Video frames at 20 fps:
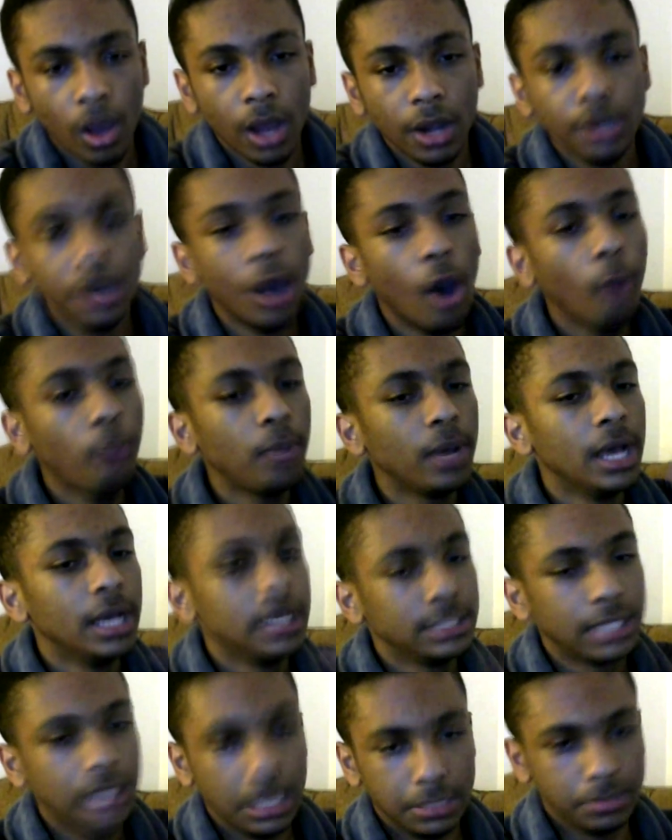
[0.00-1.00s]
Nope,
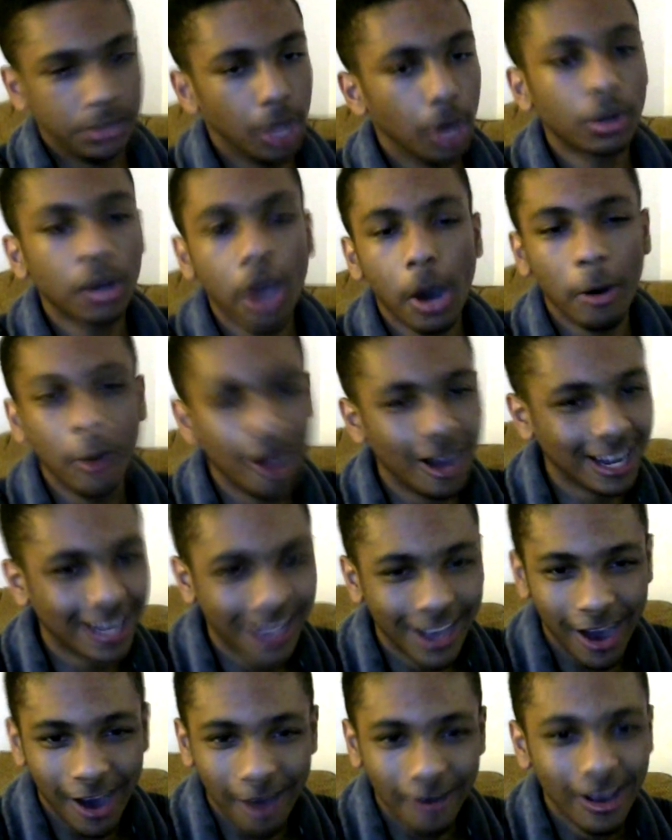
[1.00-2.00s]
don't go.
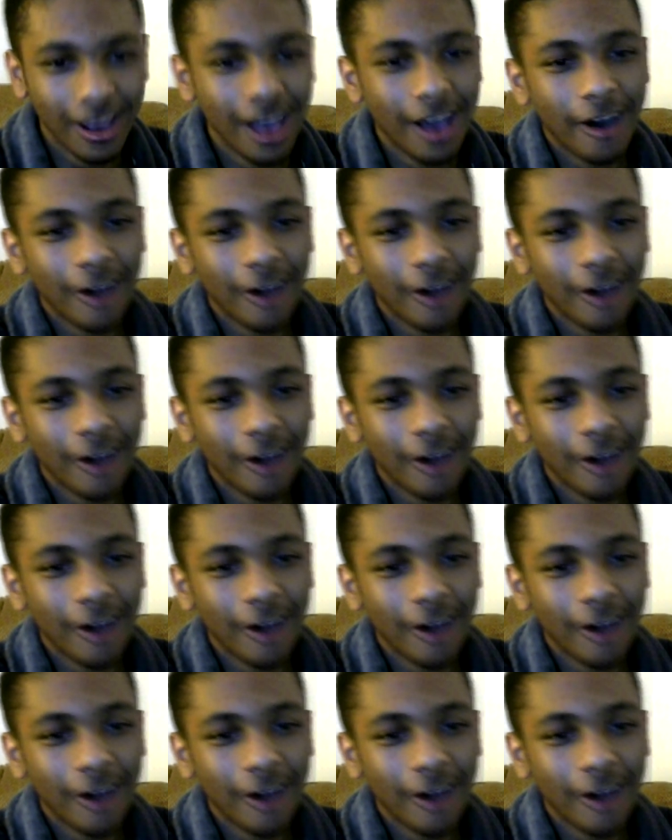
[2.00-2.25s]
Go.